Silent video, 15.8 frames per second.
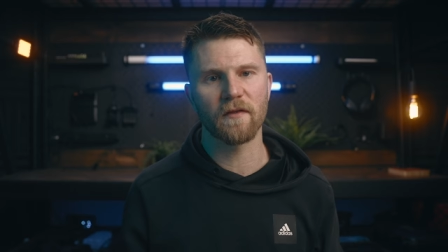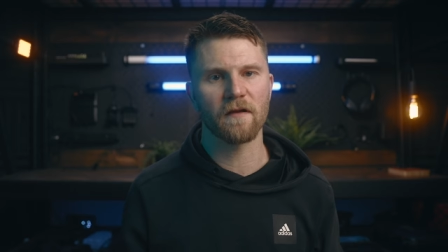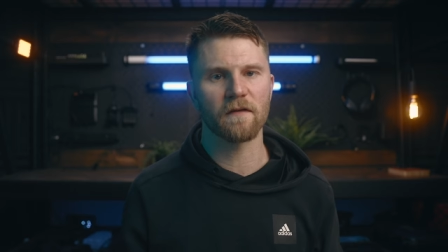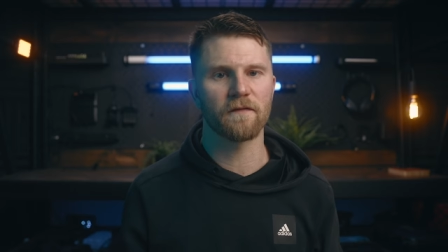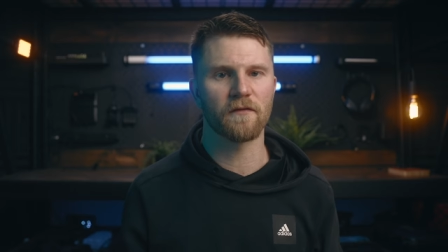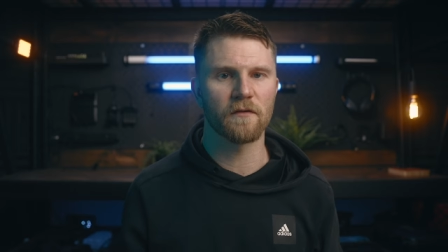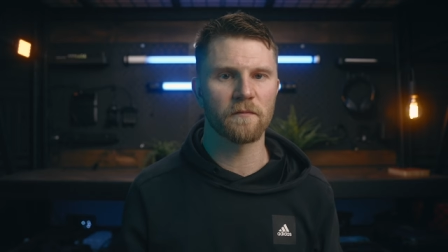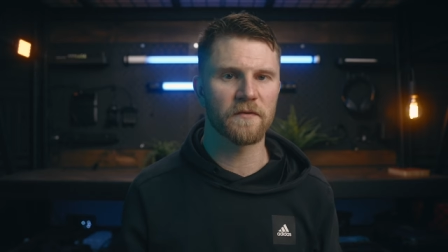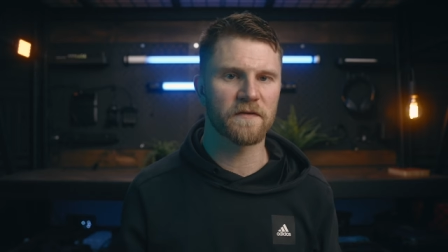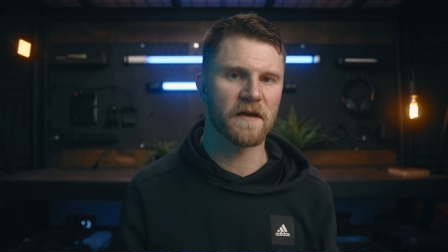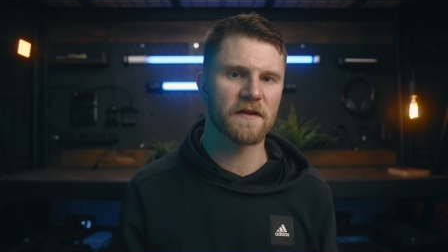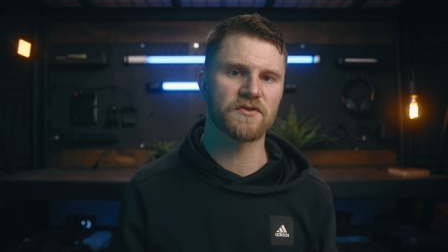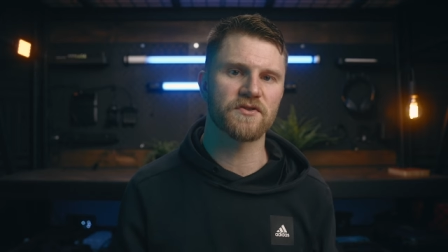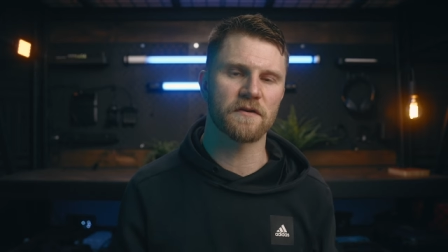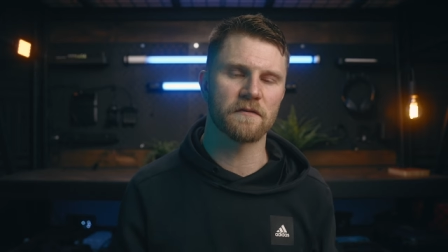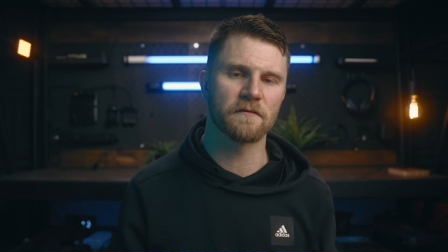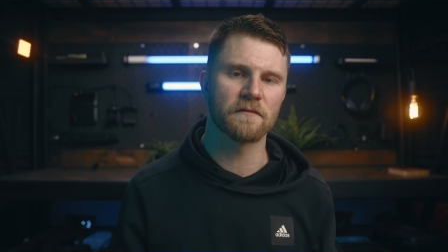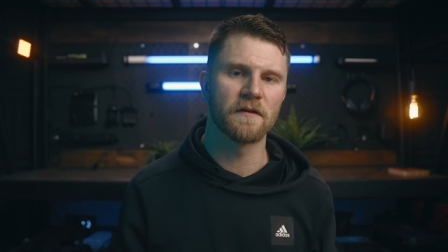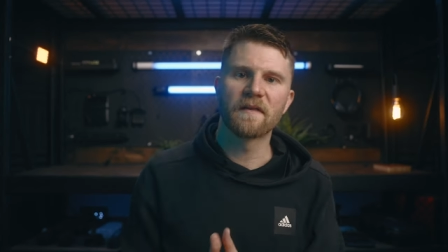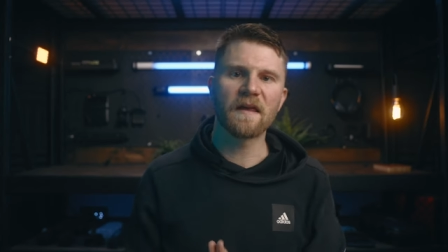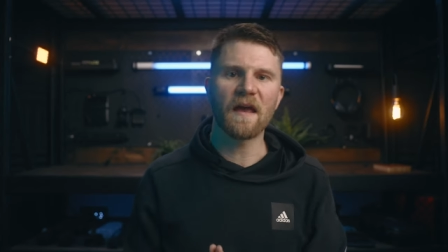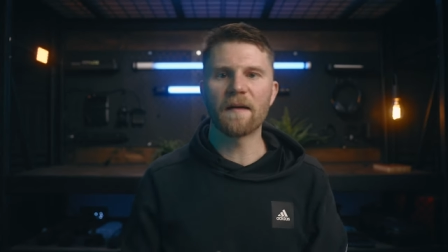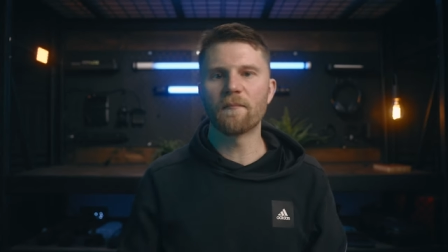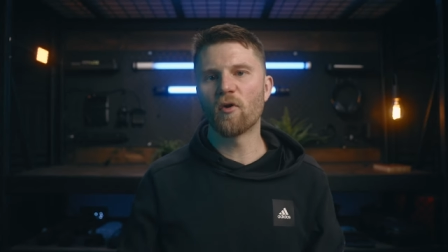their full potential.
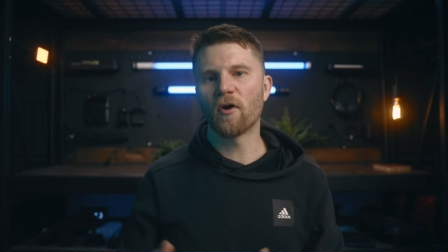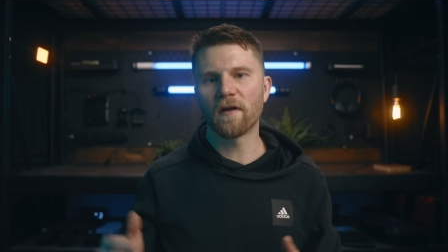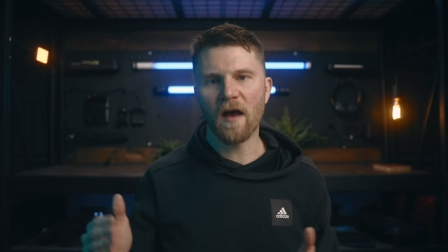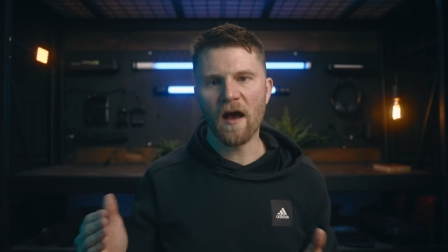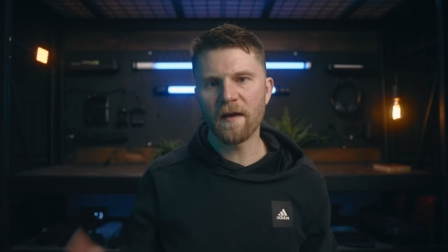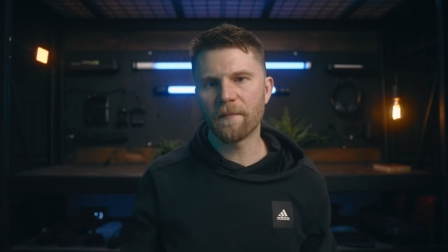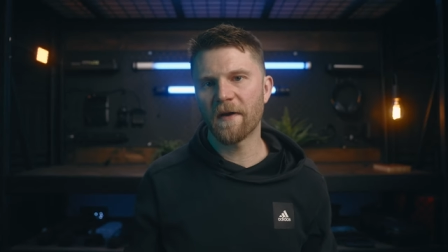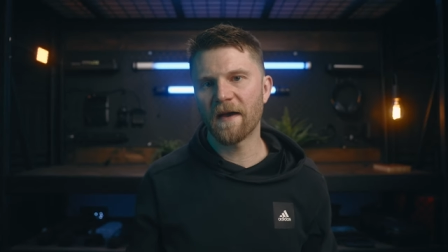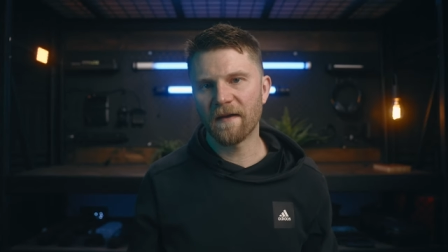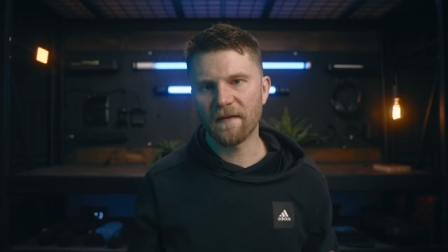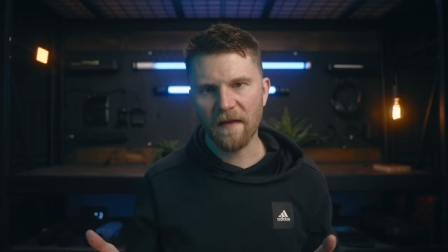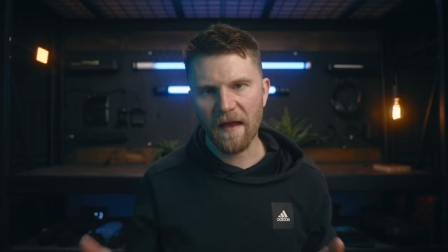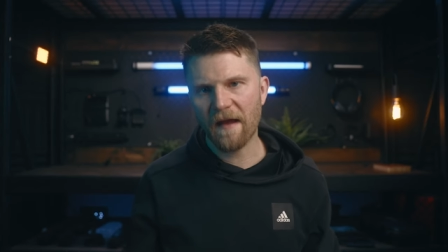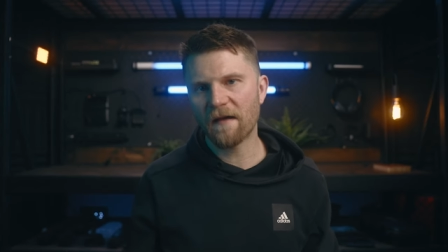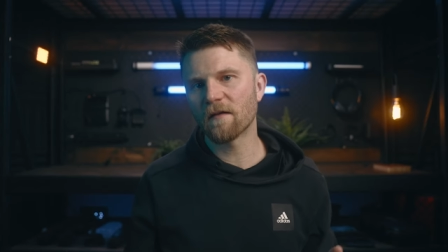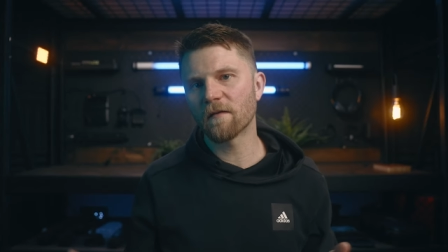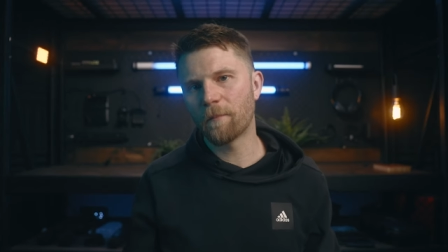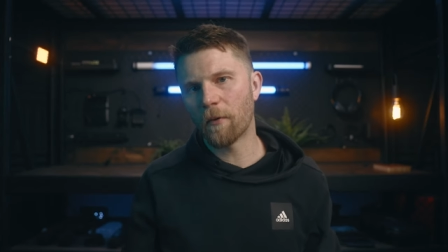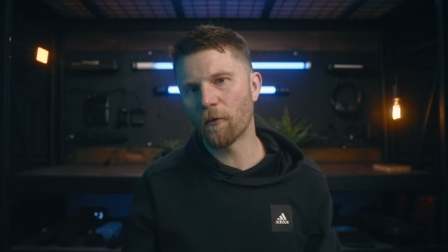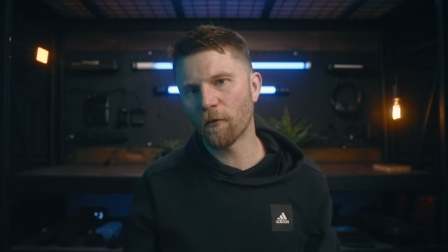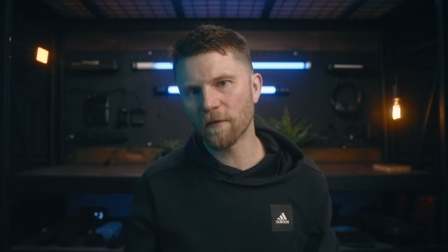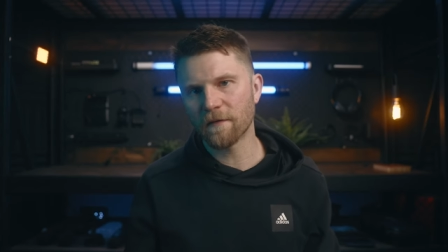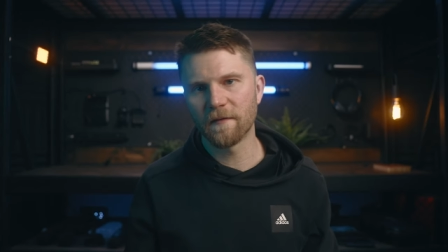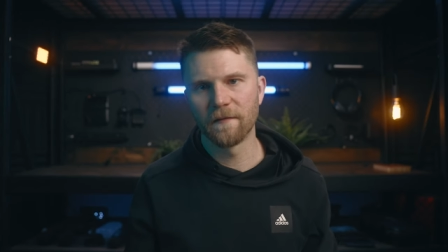The M1 iPad
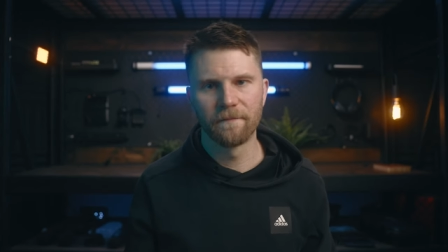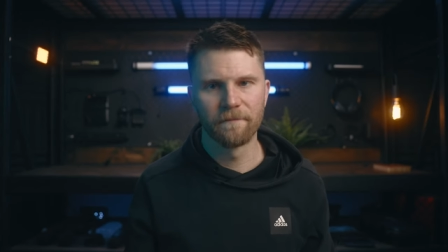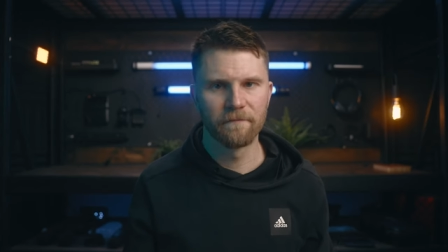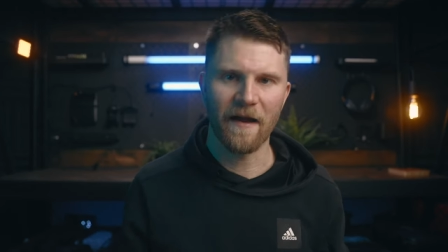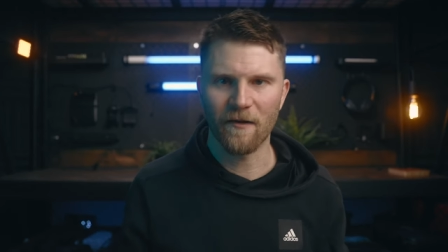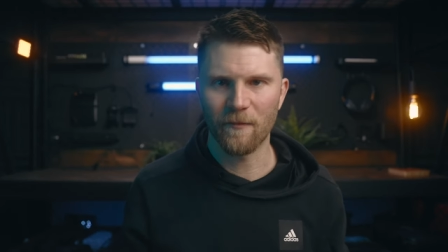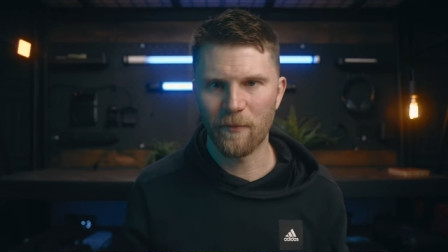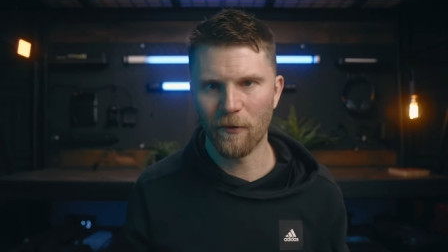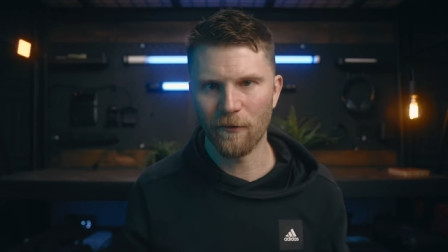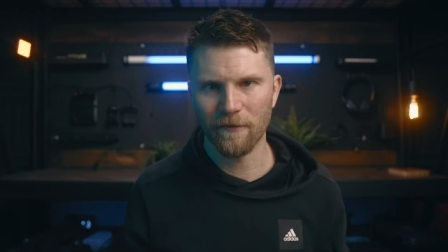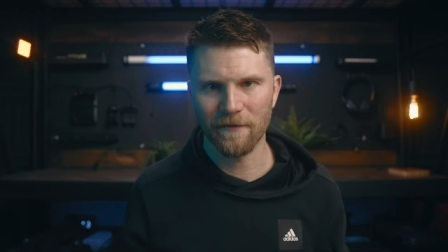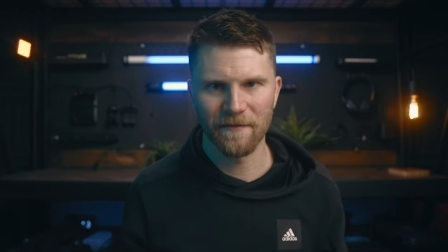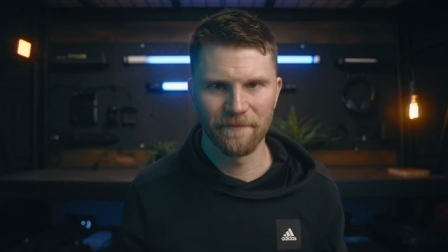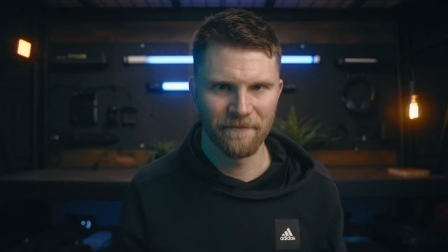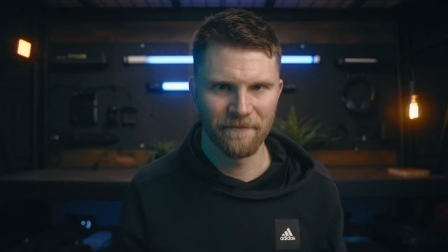Airport, Airport,